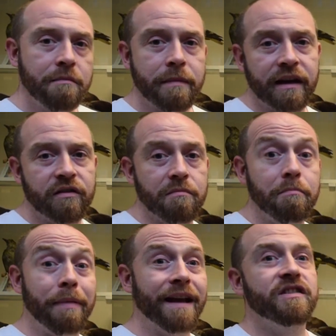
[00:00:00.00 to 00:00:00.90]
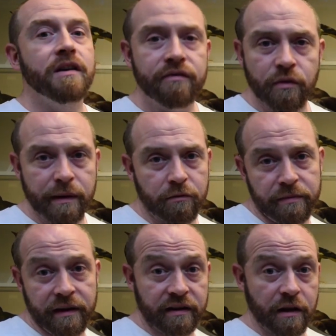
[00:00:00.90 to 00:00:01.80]
make them better for people to
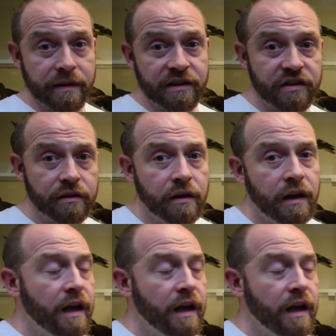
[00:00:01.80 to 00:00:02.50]
be able to come into.